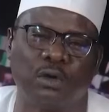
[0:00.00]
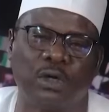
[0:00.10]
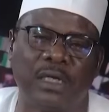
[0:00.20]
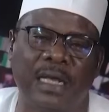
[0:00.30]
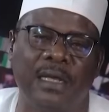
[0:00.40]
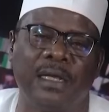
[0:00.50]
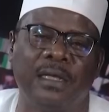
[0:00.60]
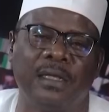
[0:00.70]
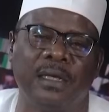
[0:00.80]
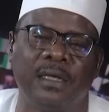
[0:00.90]

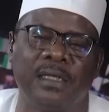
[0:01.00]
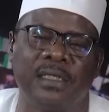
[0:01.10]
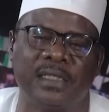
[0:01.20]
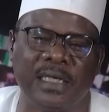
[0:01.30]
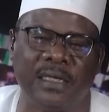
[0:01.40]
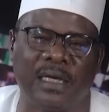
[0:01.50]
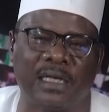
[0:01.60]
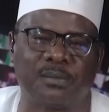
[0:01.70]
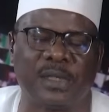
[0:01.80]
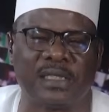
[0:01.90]
the deal
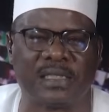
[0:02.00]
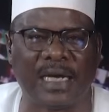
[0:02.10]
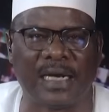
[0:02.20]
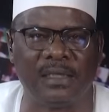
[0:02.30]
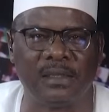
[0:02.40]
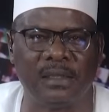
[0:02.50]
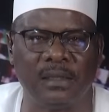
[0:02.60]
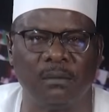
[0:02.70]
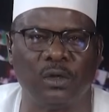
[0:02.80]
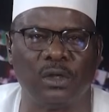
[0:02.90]
has been signed,
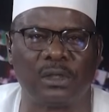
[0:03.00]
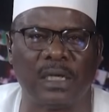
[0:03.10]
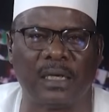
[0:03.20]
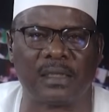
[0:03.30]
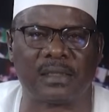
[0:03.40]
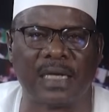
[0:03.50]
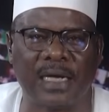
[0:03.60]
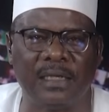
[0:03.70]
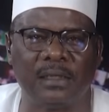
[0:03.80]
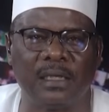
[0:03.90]
but
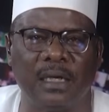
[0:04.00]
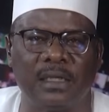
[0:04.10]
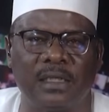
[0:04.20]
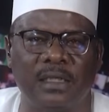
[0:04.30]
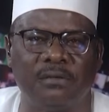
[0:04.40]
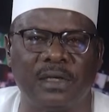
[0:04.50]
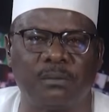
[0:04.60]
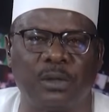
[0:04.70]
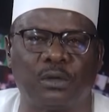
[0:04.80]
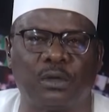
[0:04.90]
signed and delivered,
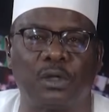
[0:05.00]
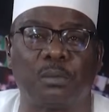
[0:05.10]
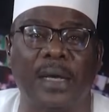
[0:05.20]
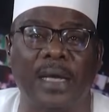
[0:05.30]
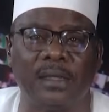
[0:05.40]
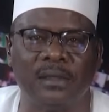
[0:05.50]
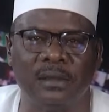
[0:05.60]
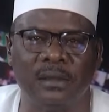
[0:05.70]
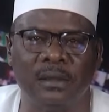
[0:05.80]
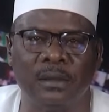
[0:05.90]
but not paid.
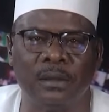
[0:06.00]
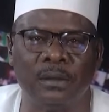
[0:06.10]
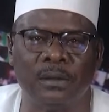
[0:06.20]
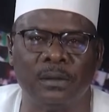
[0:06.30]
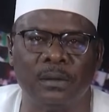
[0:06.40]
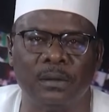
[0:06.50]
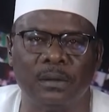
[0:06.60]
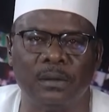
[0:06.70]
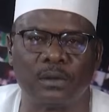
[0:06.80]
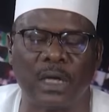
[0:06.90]

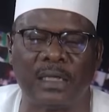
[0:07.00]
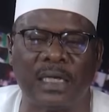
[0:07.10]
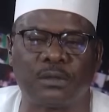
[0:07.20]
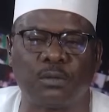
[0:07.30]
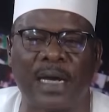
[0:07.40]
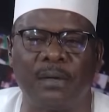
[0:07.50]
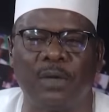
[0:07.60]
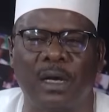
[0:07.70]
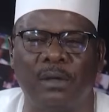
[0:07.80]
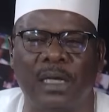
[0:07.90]
So, and that's why
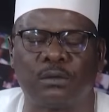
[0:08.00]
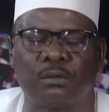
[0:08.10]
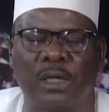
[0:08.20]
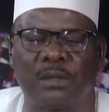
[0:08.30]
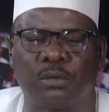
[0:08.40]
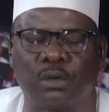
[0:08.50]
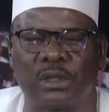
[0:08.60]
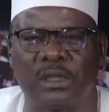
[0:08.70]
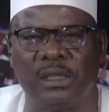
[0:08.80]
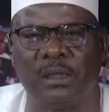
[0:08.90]
that's what brought
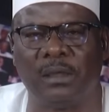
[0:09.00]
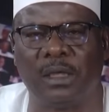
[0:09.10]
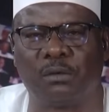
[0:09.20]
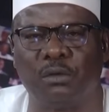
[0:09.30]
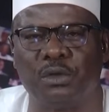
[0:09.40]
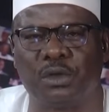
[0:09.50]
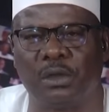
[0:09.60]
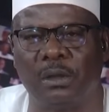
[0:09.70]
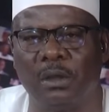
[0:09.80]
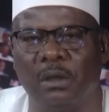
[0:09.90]
the inclusion
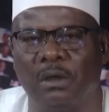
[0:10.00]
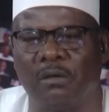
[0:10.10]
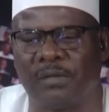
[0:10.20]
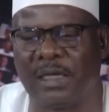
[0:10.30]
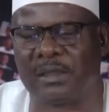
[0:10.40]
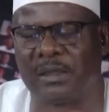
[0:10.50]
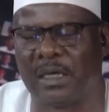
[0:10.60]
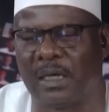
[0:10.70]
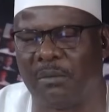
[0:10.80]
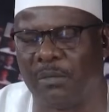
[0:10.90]
of that
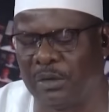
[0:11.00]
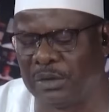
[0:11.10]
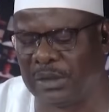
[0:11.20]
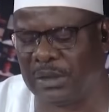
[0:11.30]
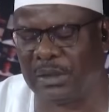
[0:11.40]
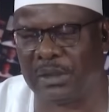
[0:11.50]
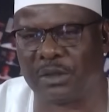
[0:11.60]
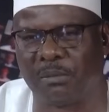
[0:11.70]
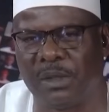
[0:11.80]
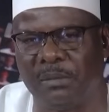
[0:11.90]
amount in the
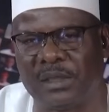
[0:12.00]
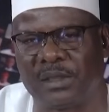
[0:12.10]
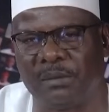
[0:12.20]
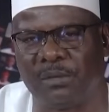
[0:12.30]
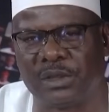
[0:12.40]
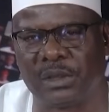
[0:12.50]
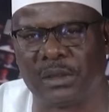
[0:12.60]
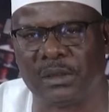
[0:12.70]
supplementary budget.